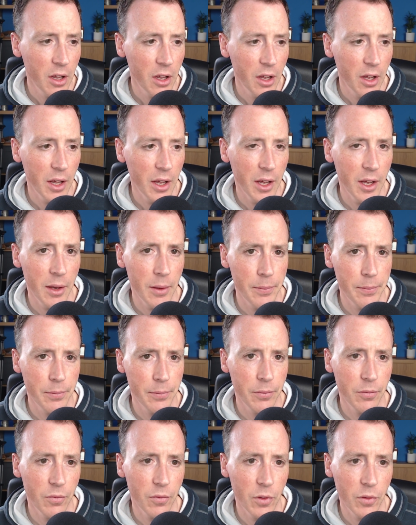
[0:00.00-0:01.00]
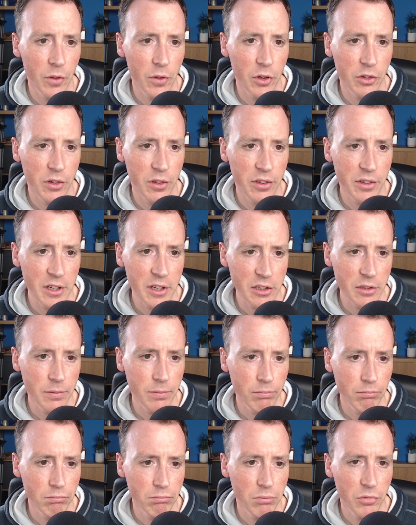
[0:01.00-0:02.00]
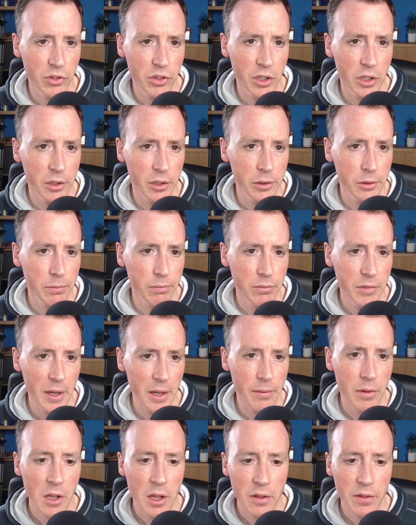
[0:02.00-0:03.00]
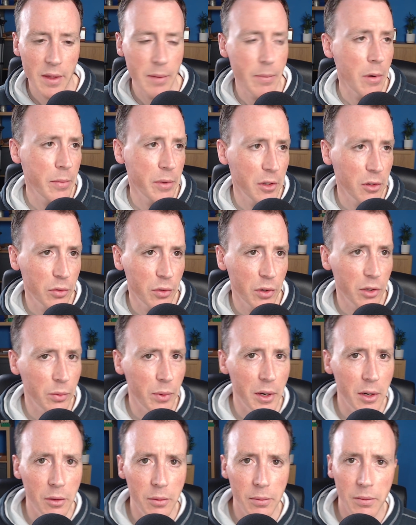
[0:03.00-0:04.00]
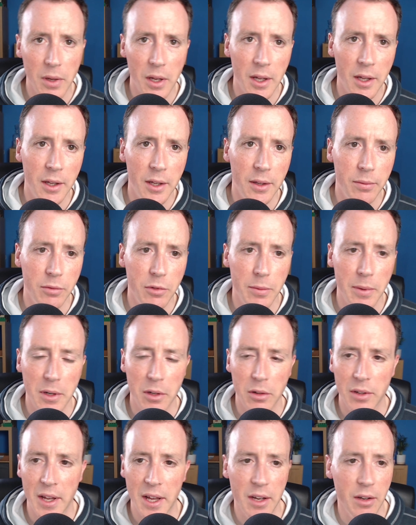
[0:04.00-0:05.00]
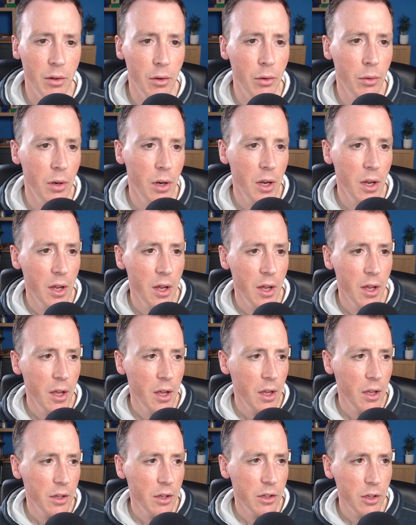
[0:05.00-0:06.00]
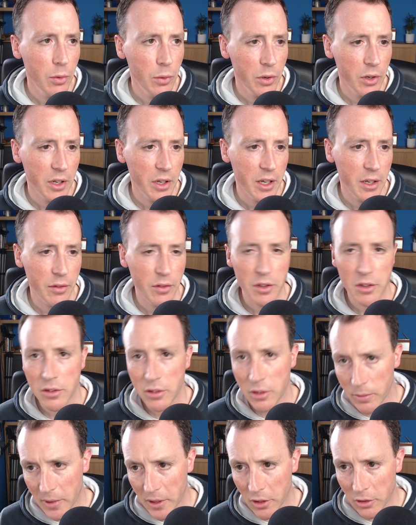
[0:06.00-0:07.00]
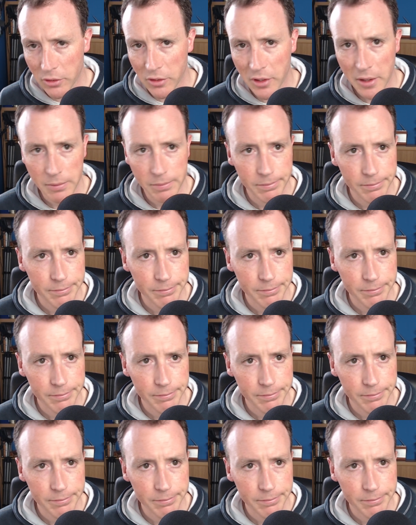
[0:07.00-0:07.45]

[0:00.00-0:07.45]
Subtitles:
version of the session. So yeah, that might be useful as well, depending on how you want to kind of consume that content.